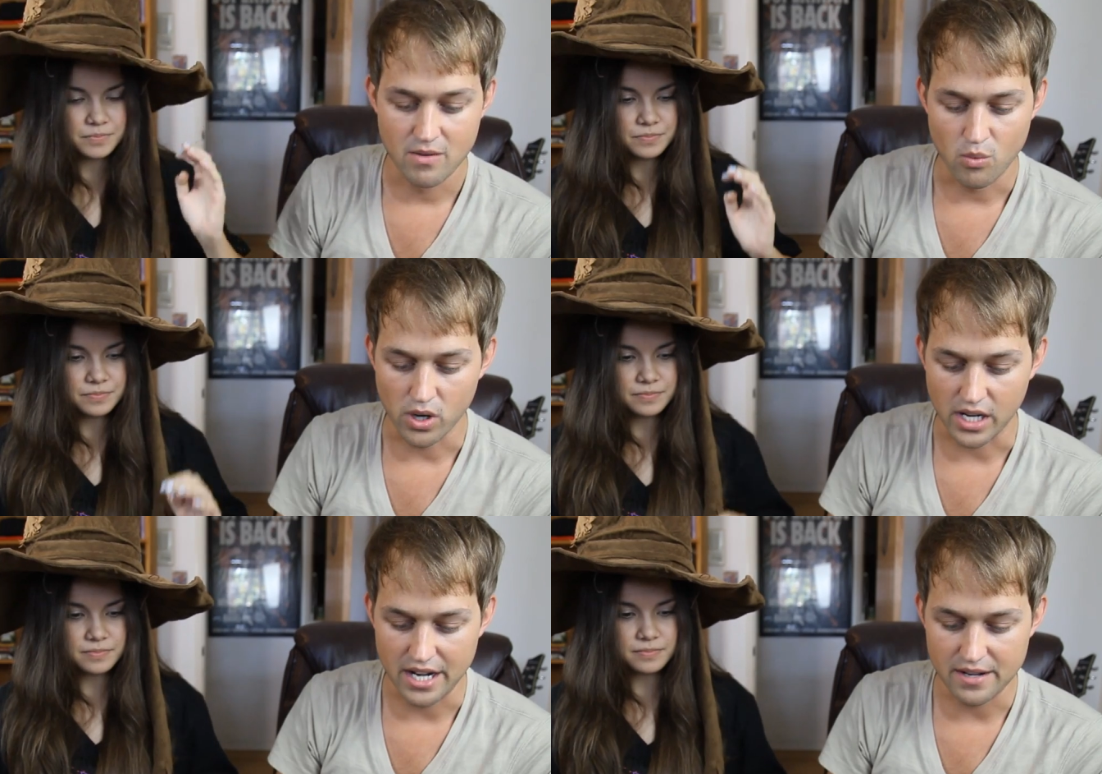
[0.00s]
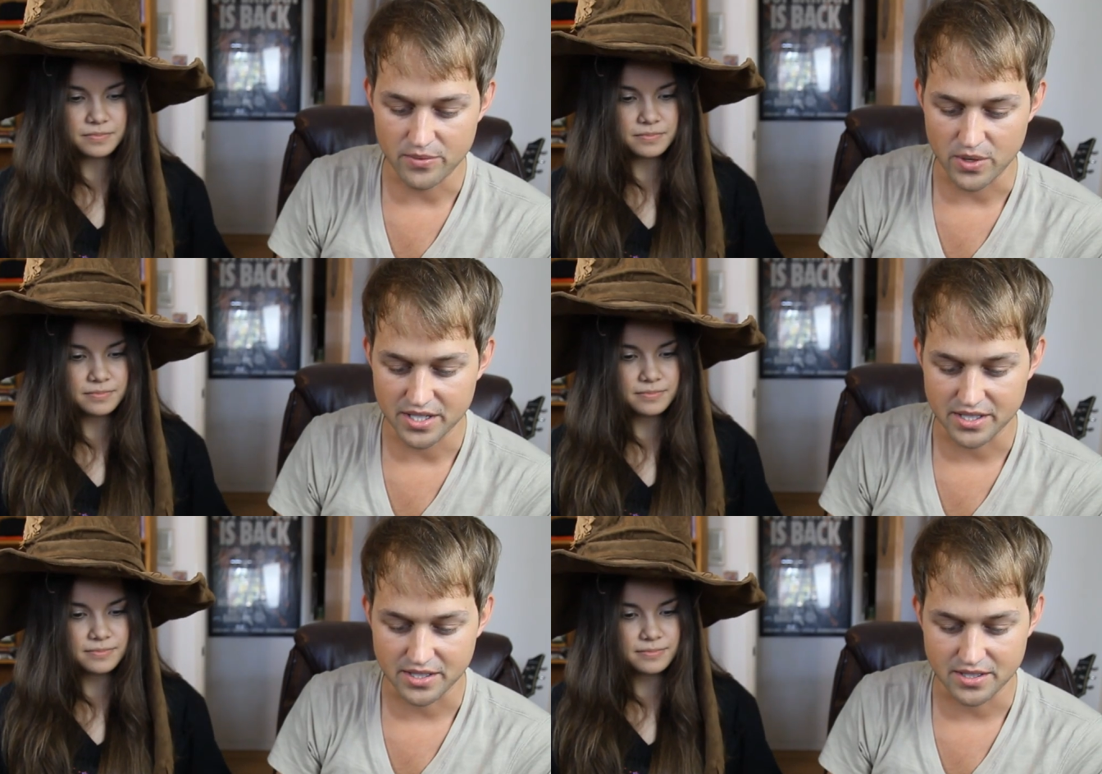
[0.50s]
Speaker 1: What kind of
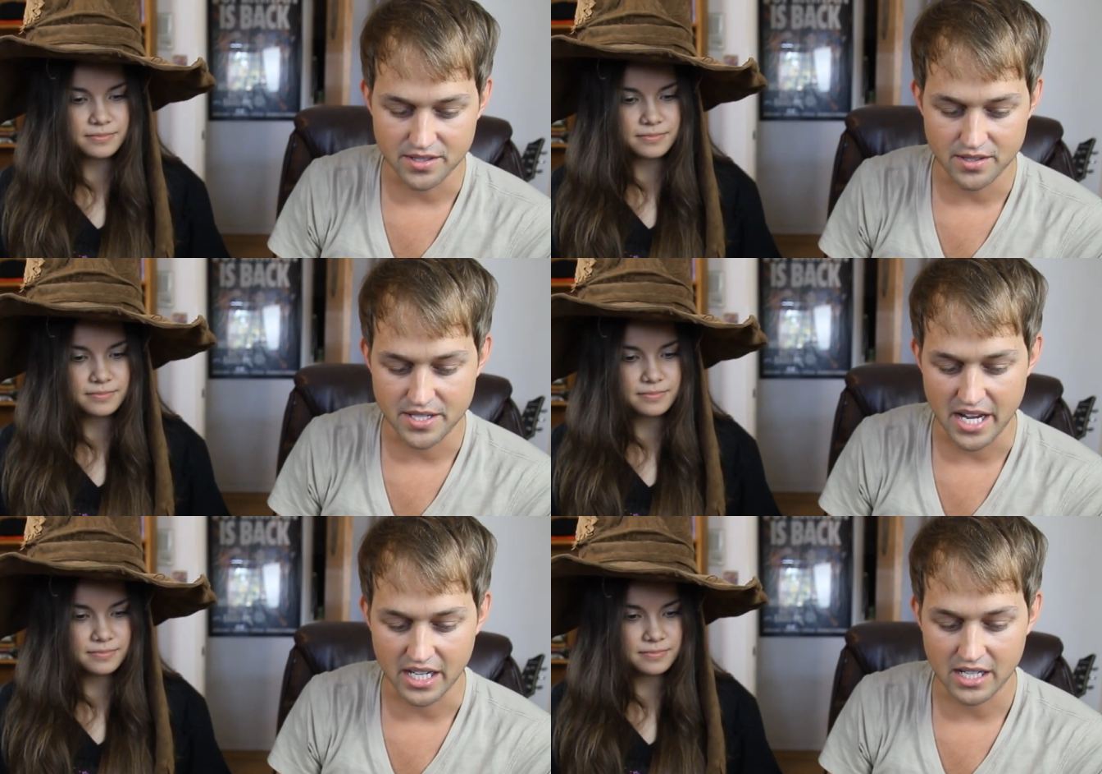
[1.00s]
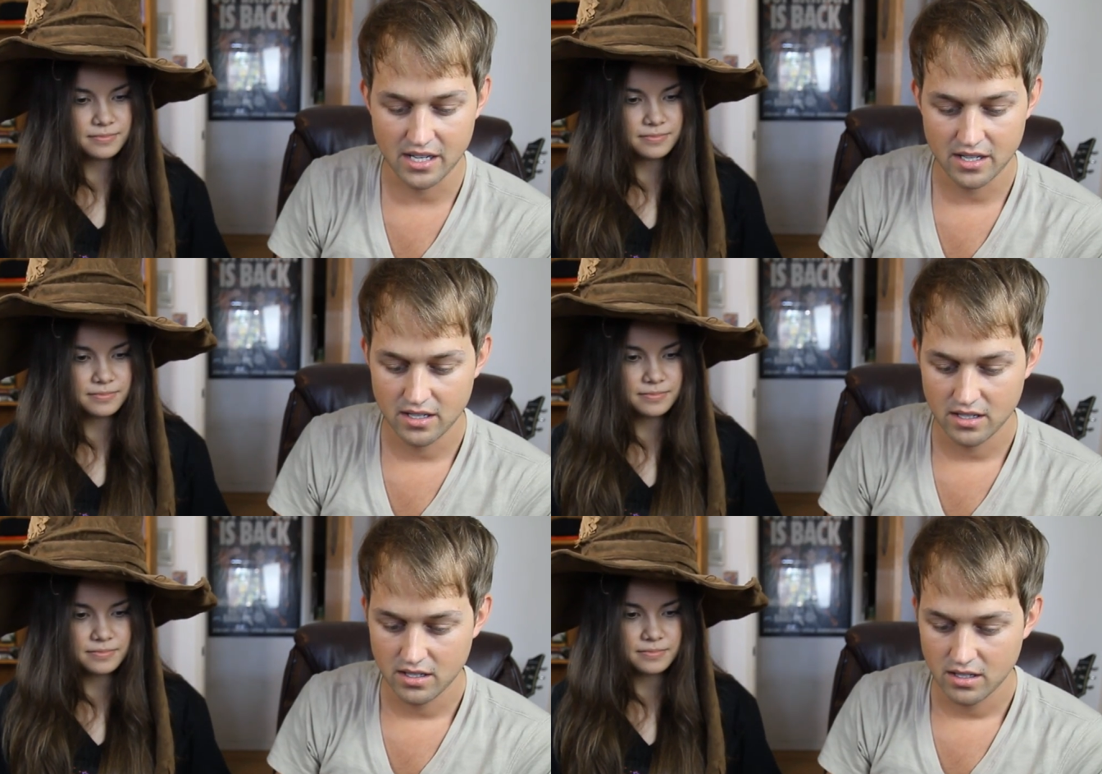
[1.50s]
risks do you take
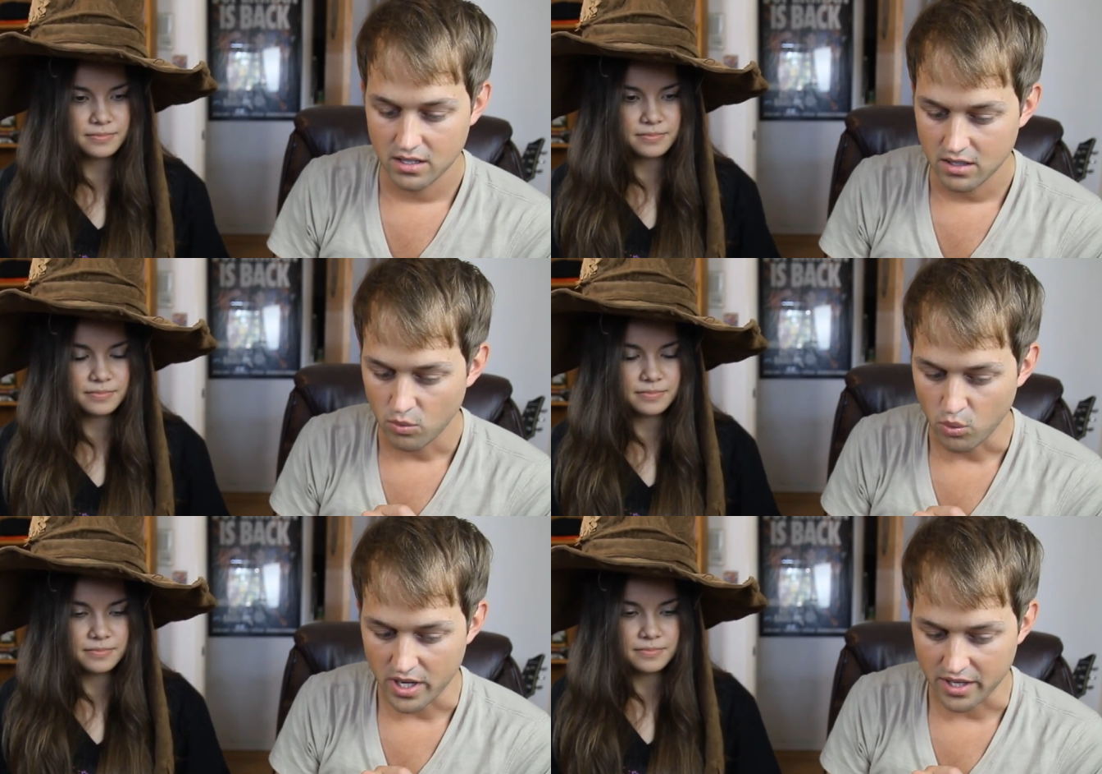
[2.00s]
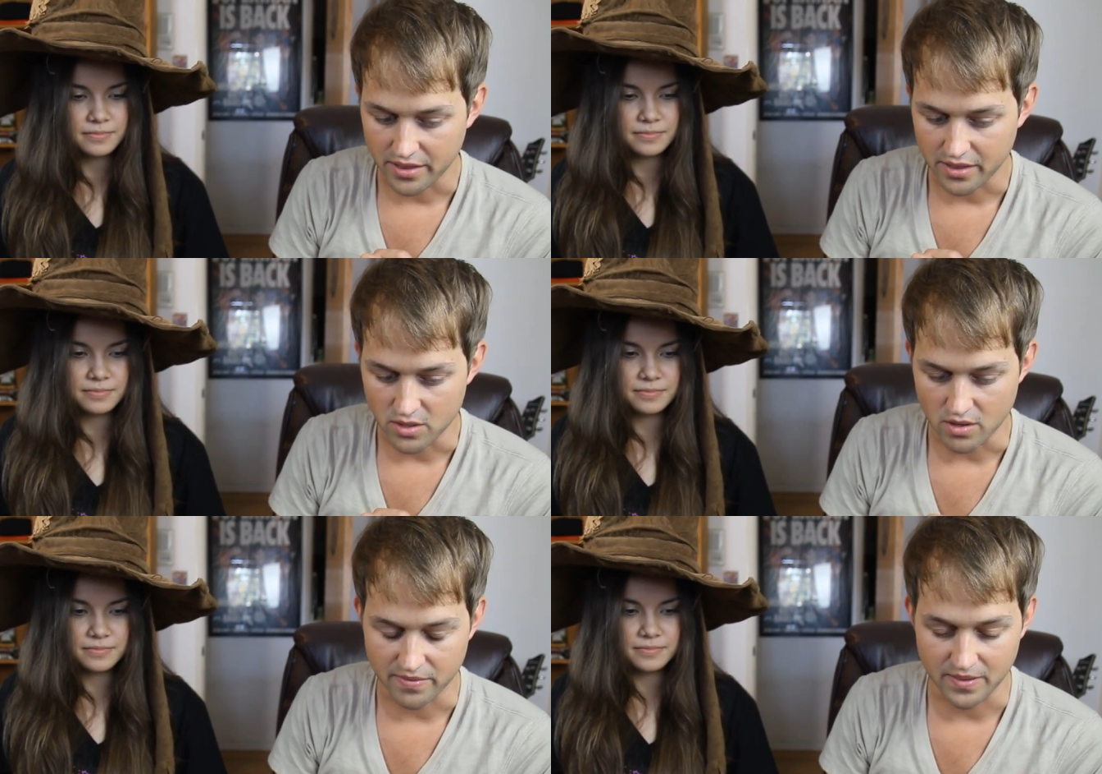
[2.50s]
with
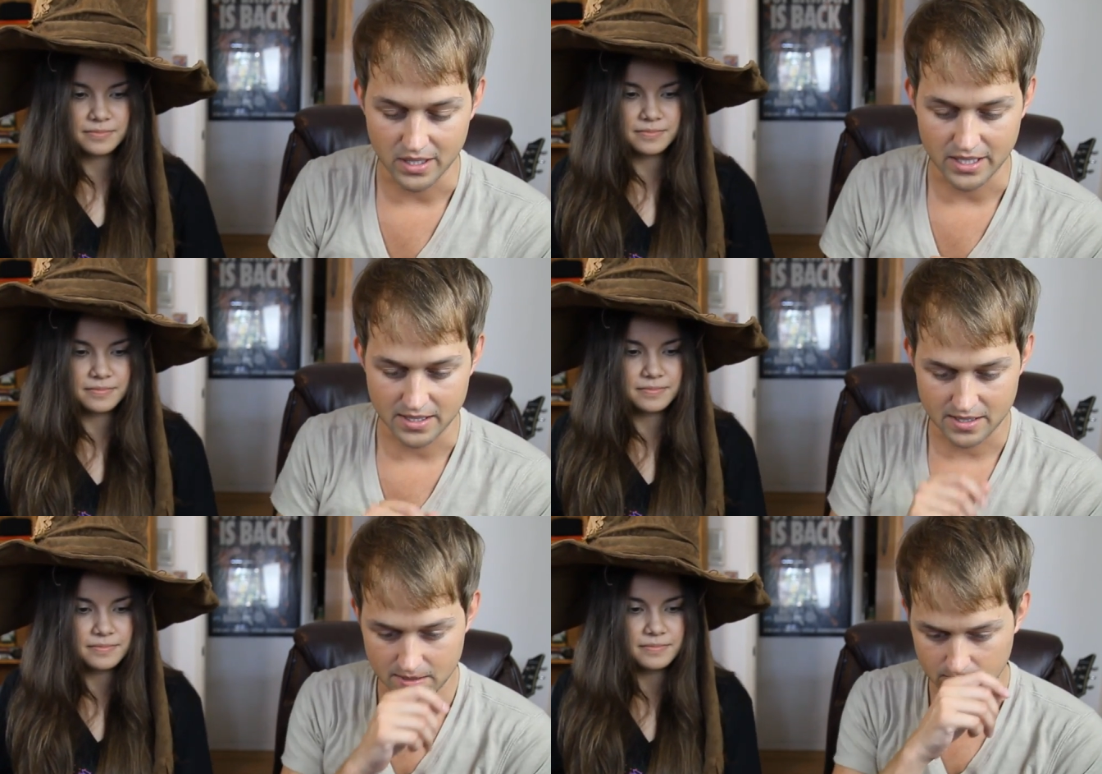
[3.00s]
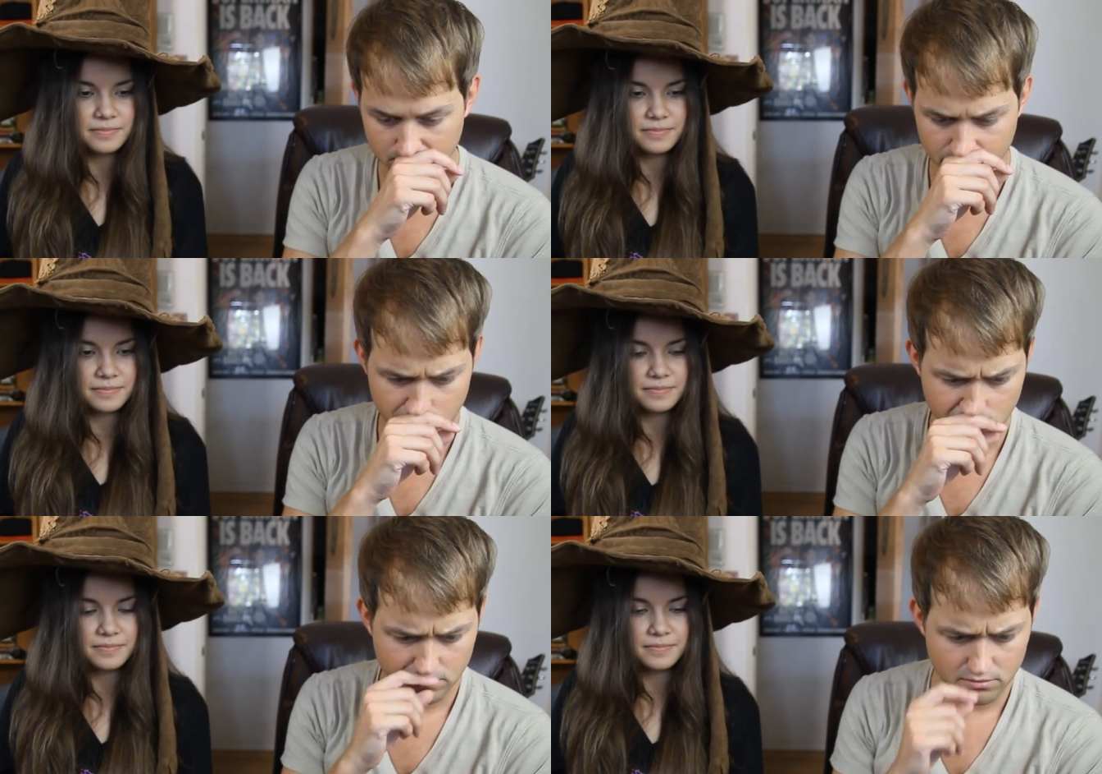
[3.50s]
your feelings?
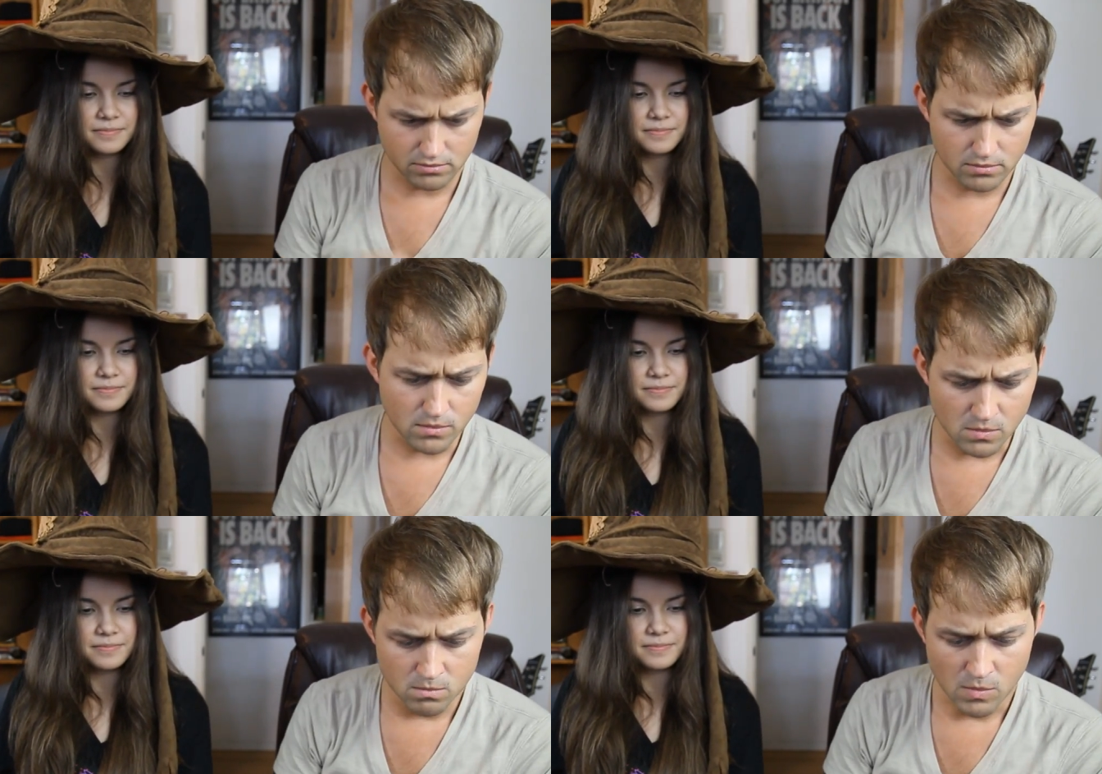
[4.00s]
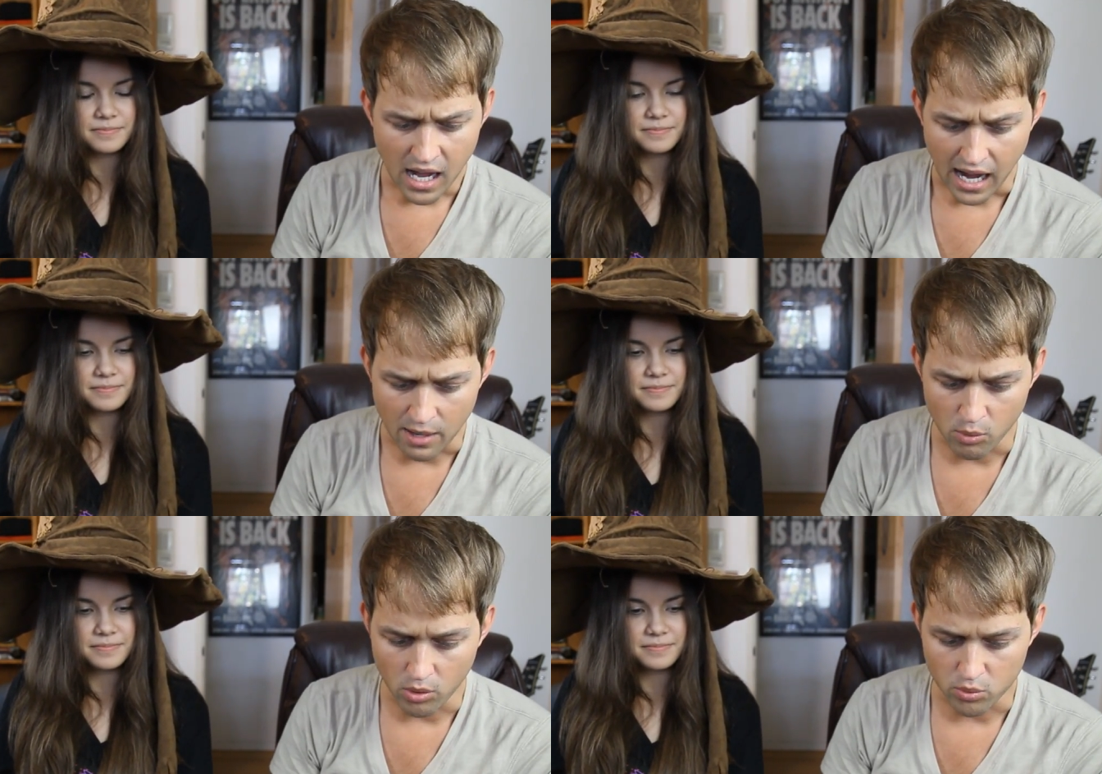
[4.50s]

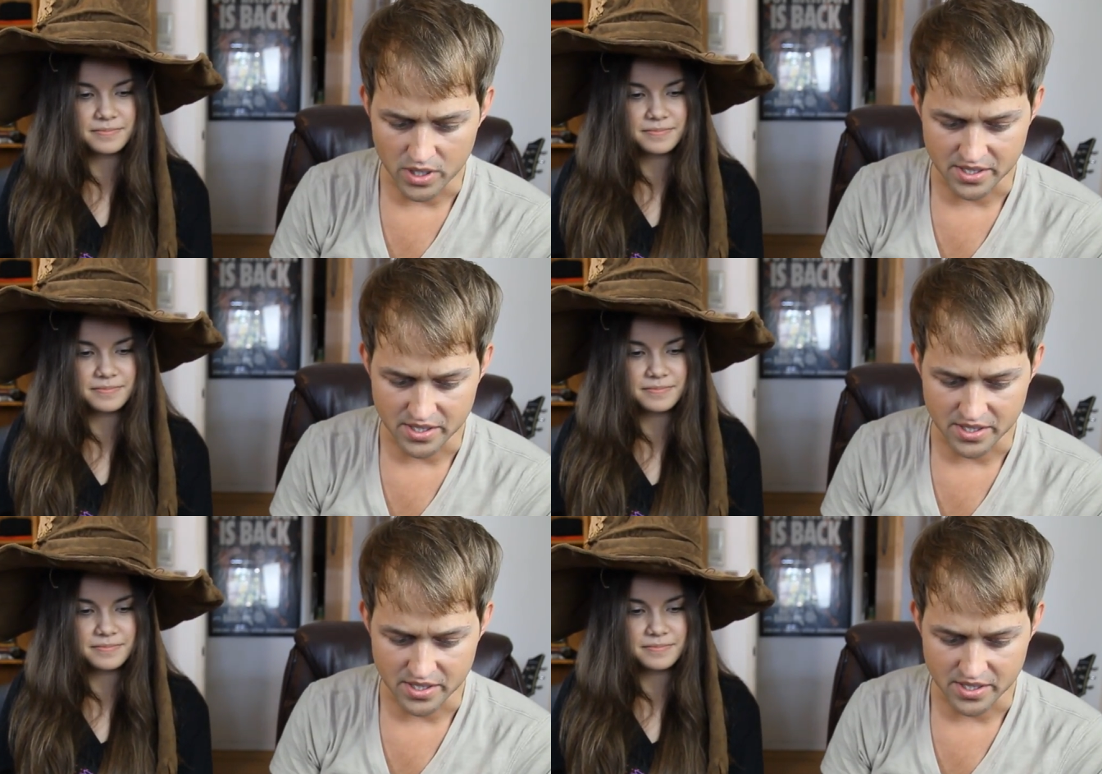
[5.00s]
I will